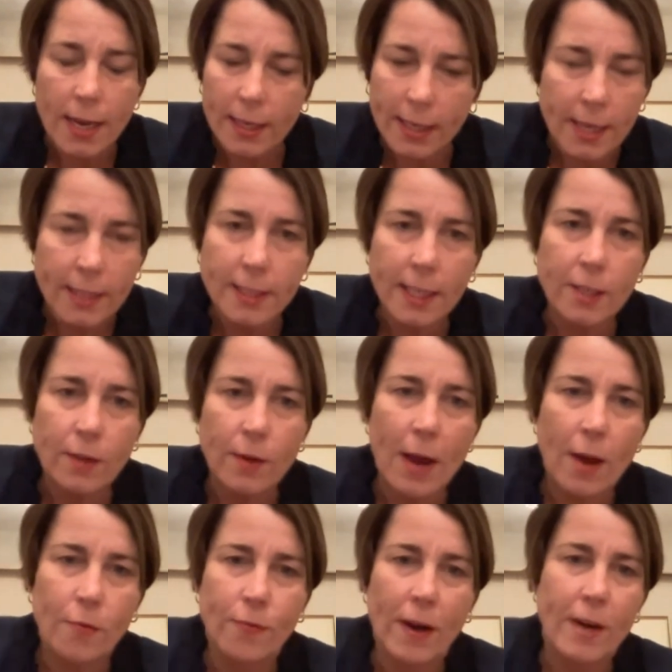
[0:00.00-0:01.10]
can't tell you
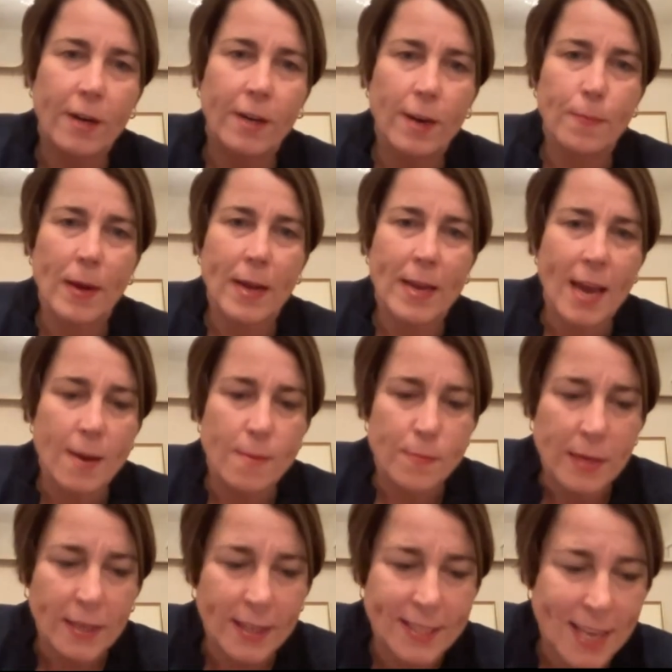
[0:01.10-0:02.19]
how fired up I am
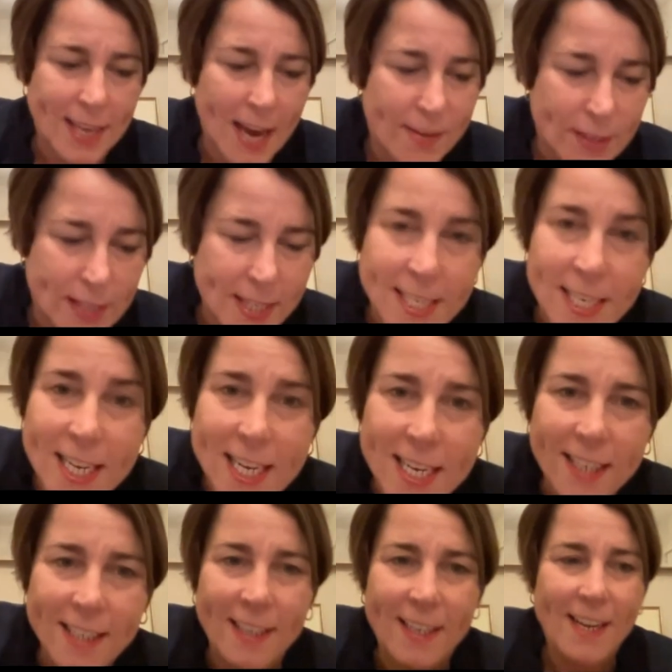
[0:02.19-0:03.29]
because I've
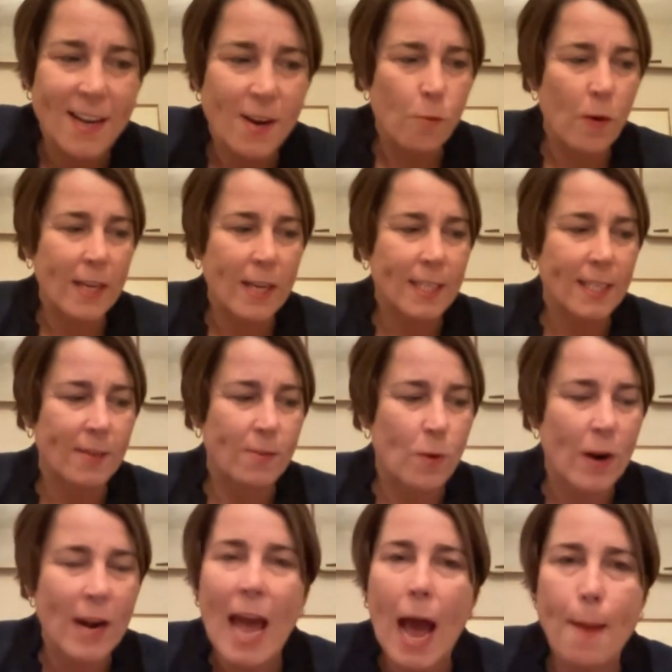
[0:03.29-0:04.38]
seen what it
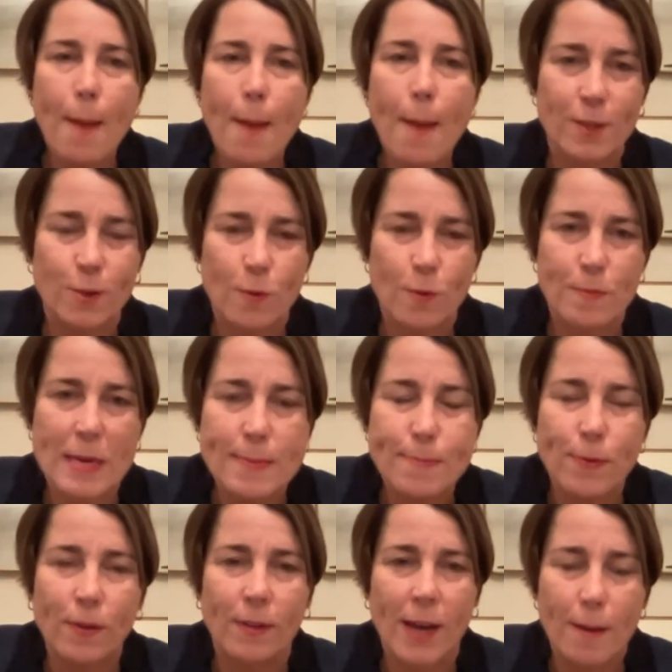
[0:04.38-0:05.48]
what happens when
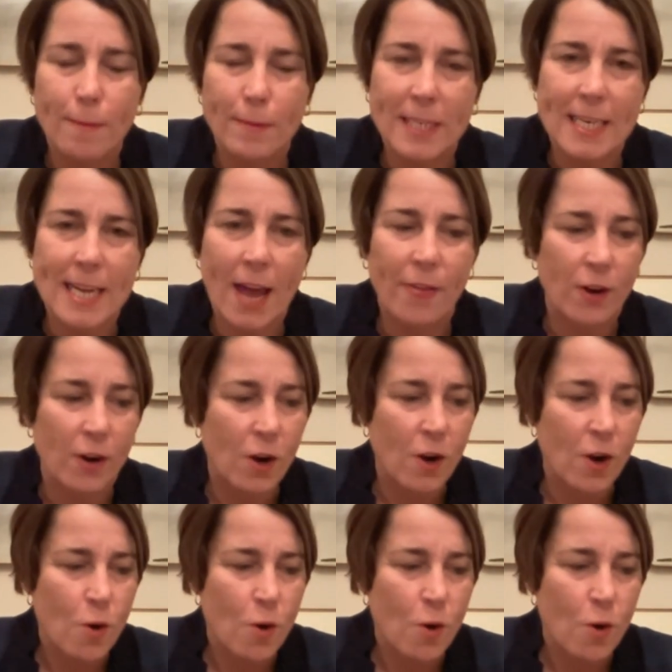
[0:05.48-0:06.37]
people come together,